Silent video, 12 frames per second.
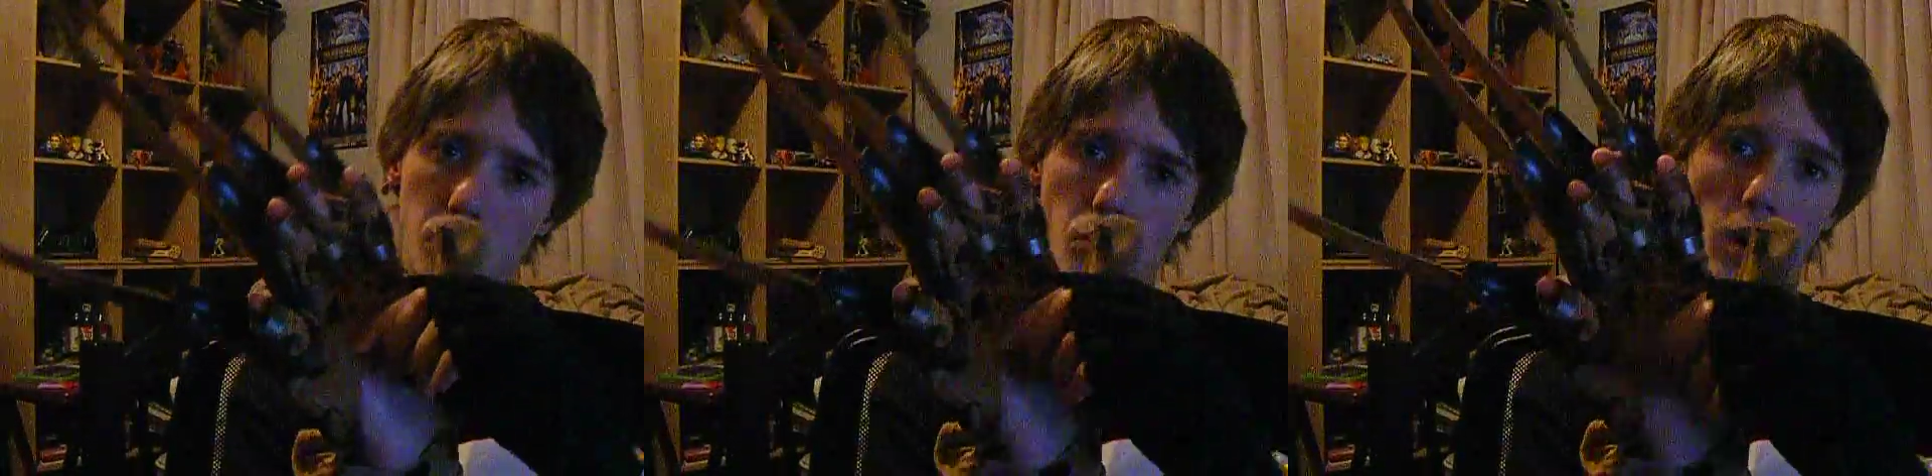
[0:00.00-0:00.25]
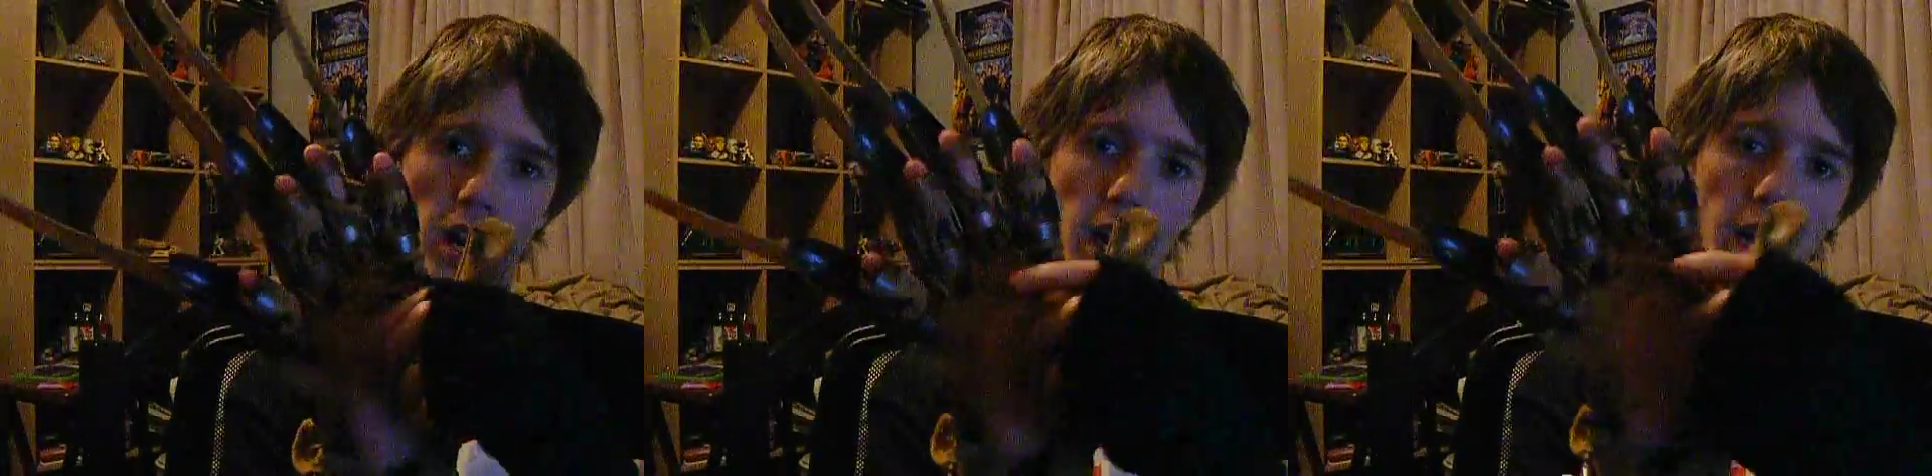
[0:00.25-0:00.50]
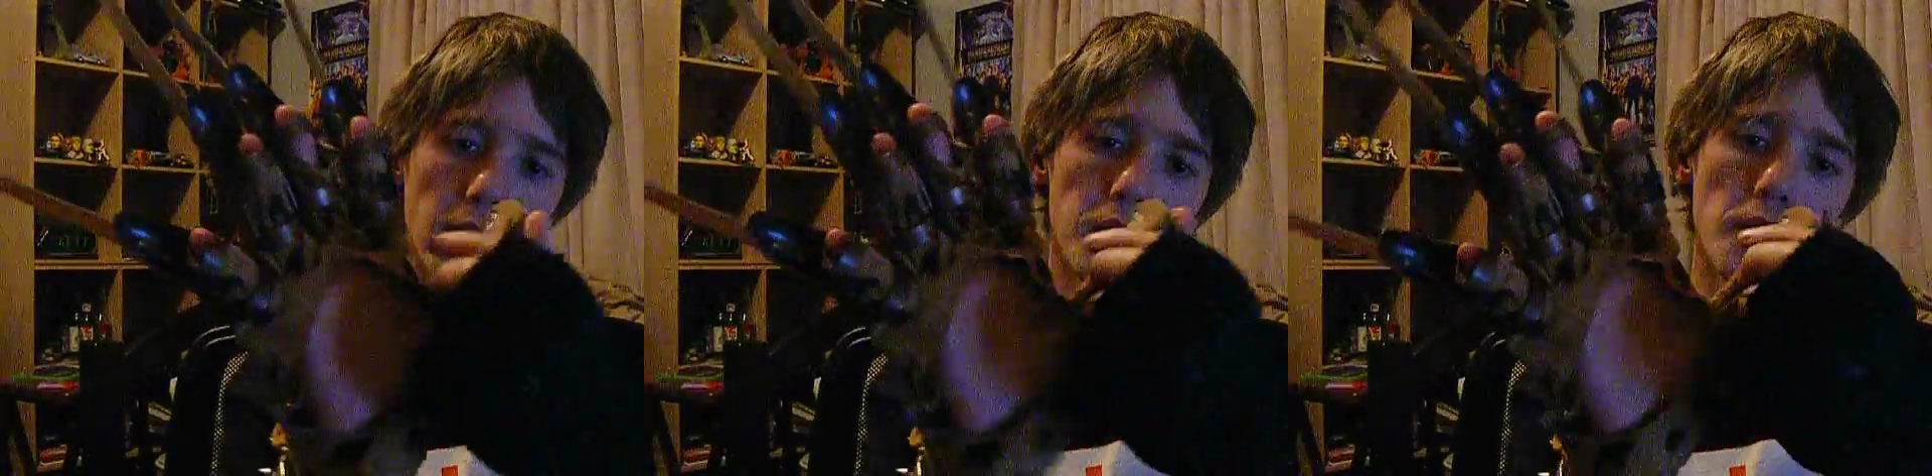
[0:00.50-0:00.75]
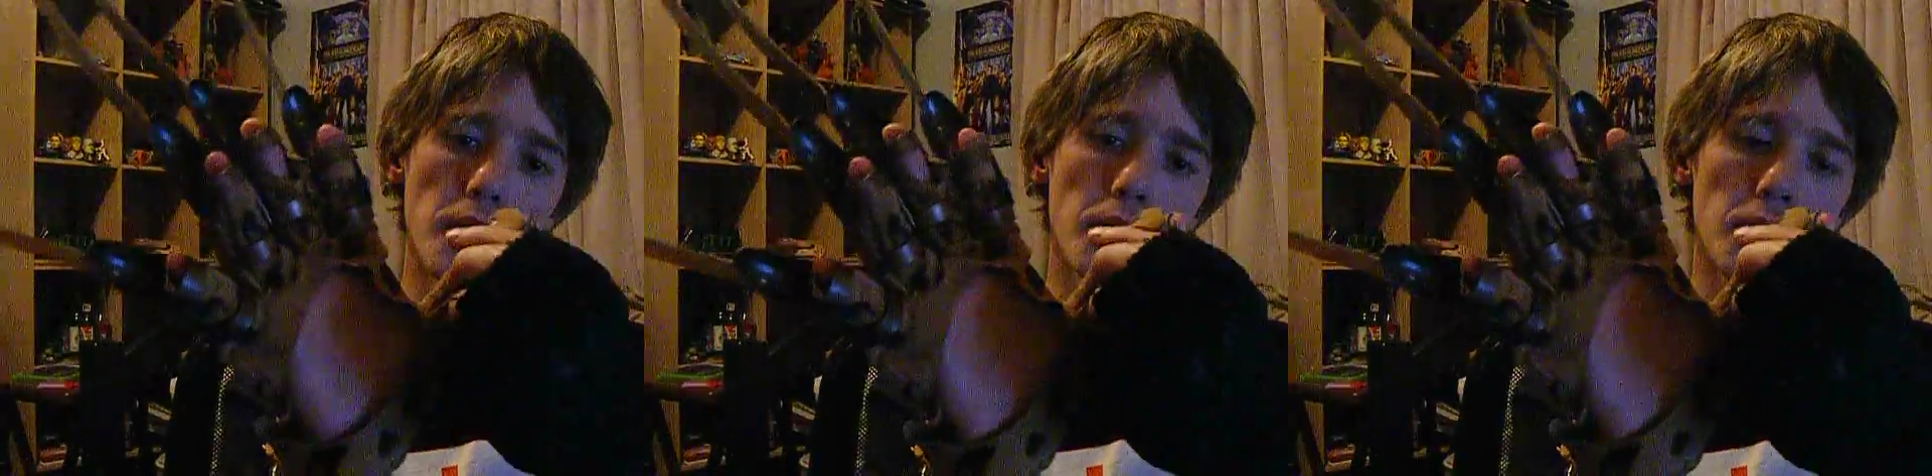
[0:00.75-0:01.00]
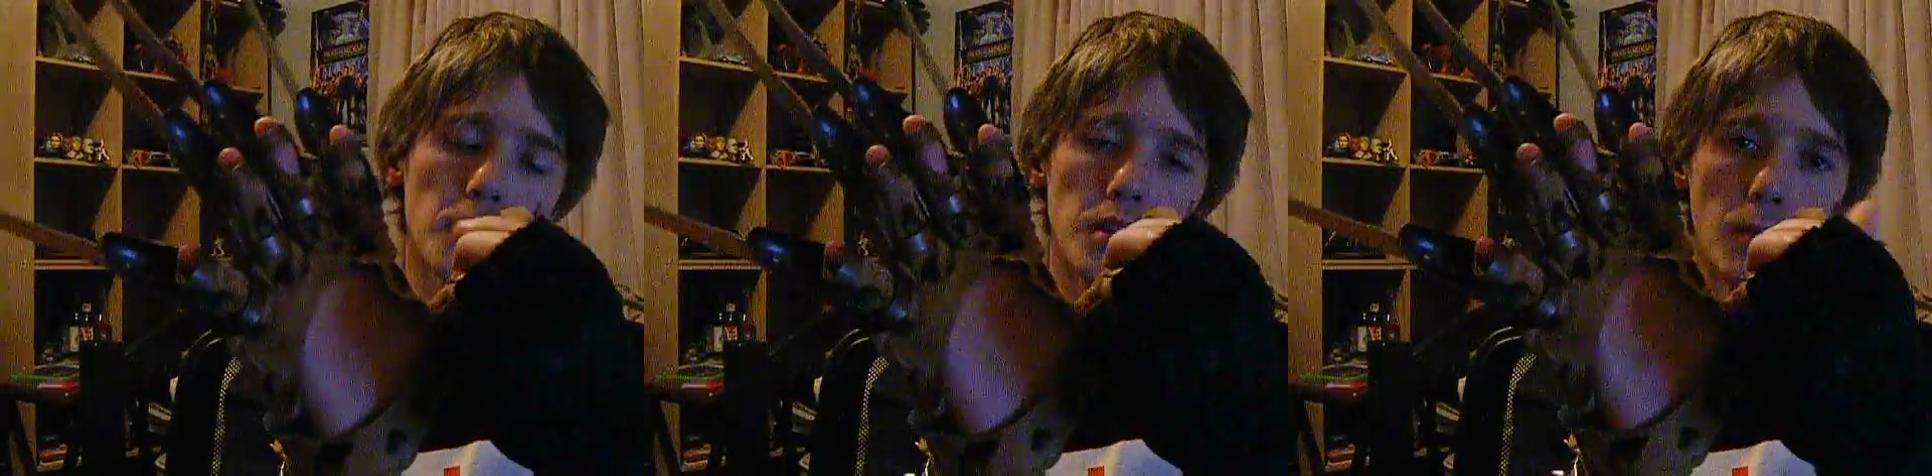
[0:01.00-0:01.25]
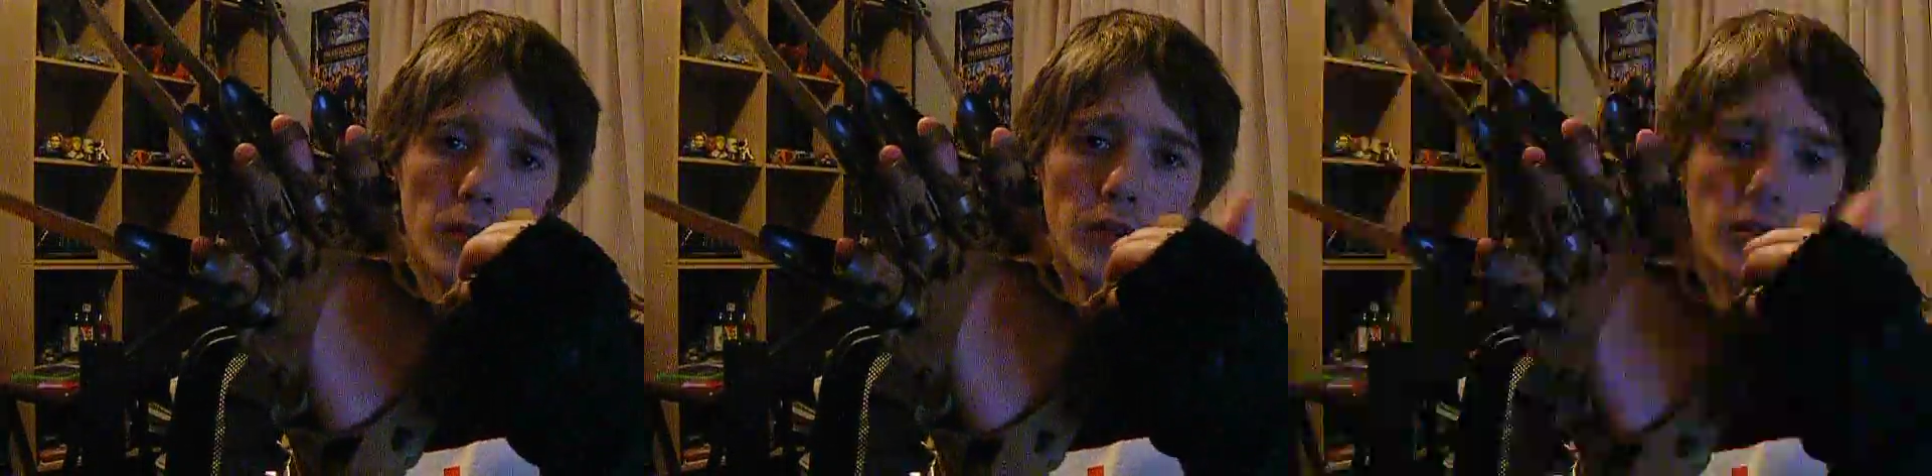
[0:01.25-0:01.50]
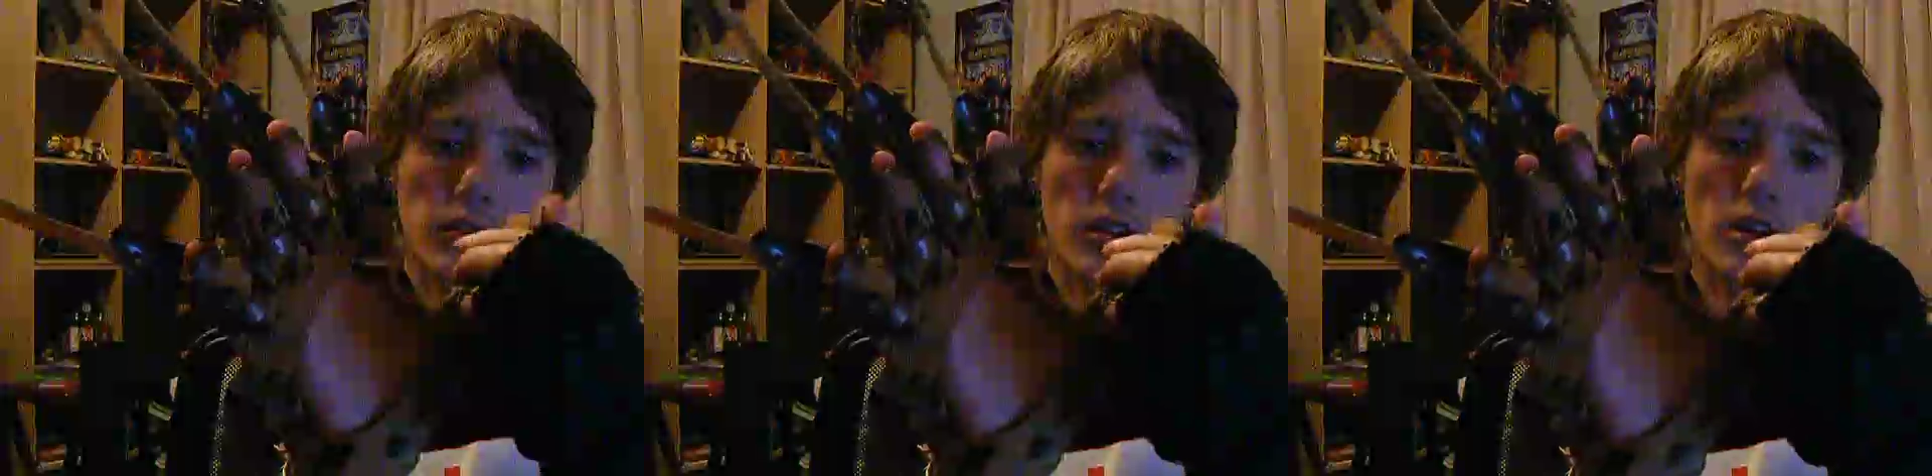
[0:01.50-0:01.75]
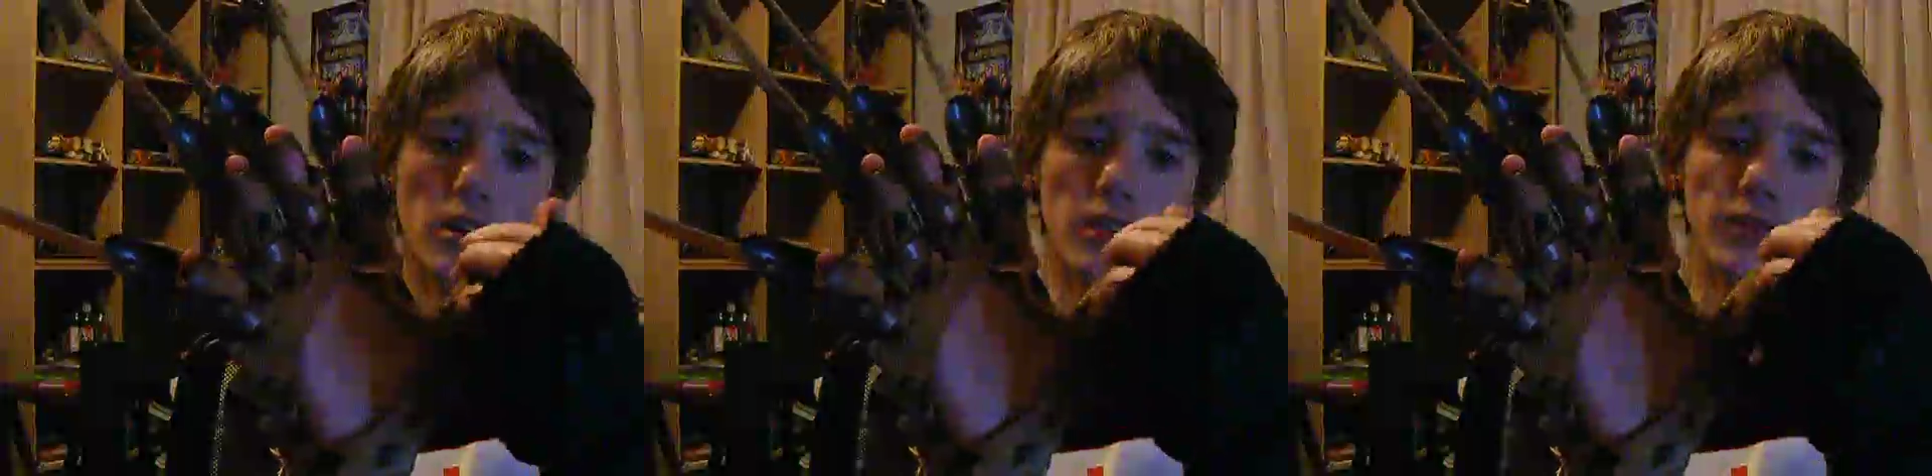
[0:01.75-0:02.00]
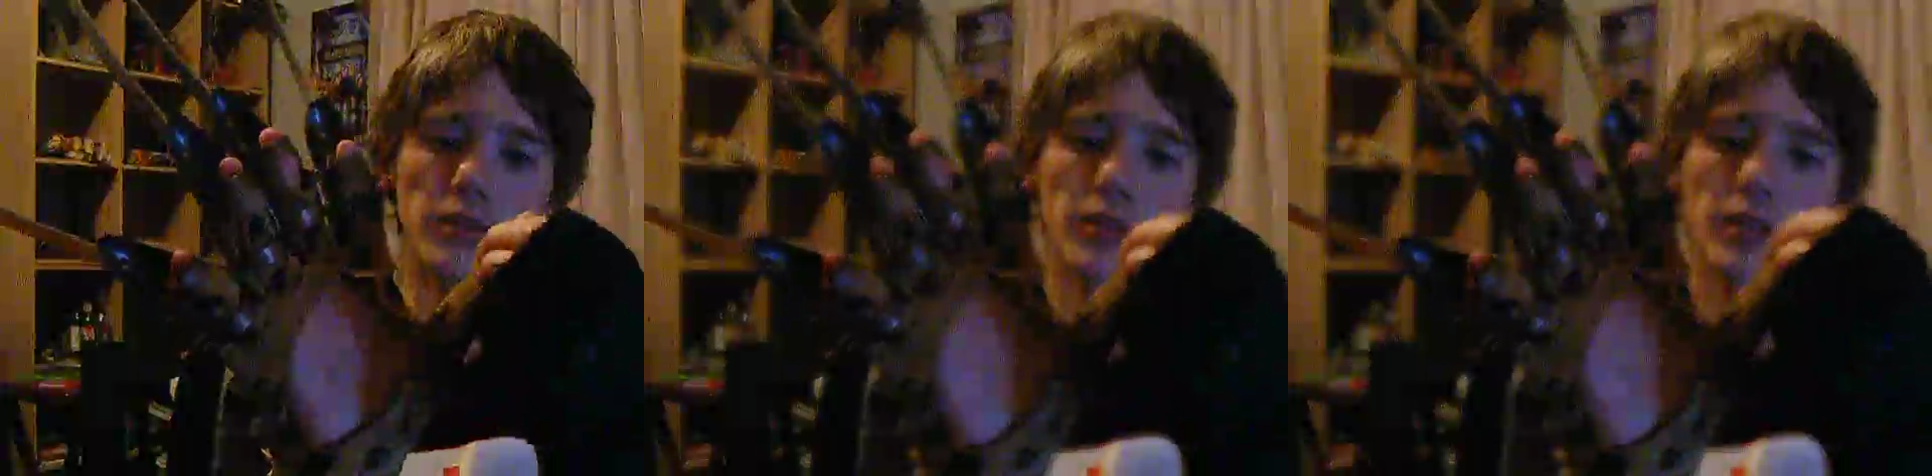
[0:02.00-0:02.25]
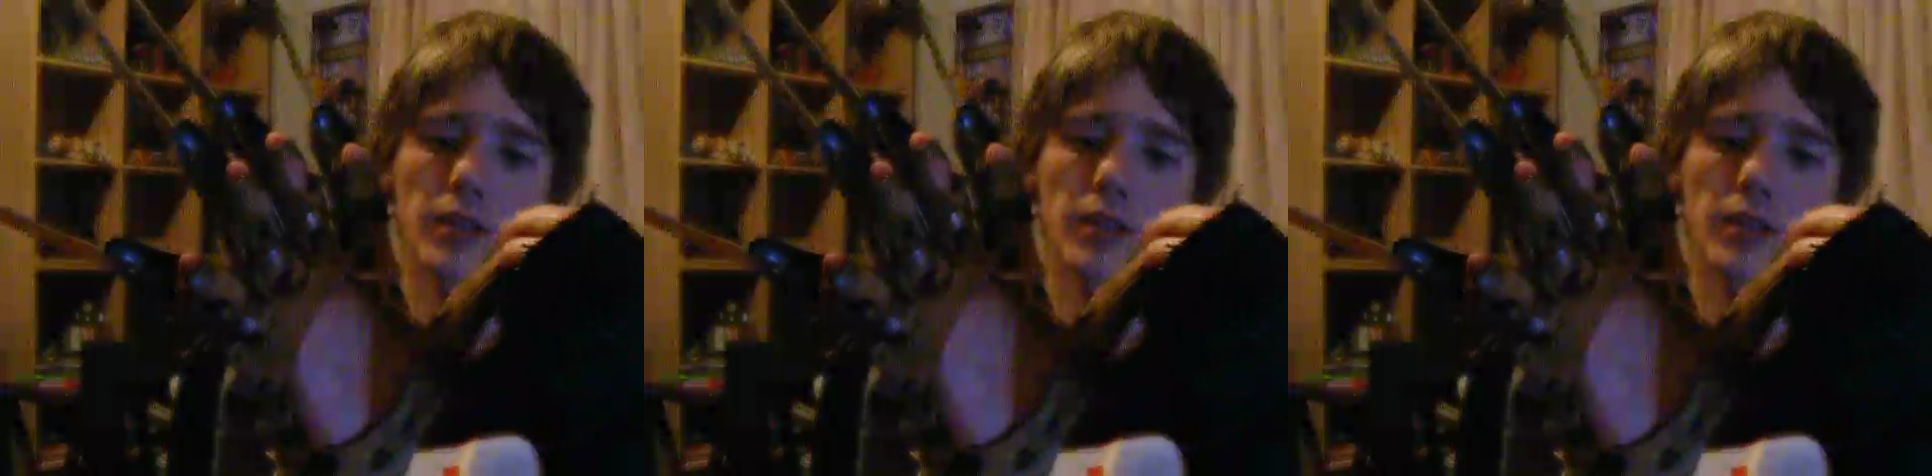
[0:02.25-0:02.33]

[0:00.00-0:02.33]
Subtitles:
suede type of glove.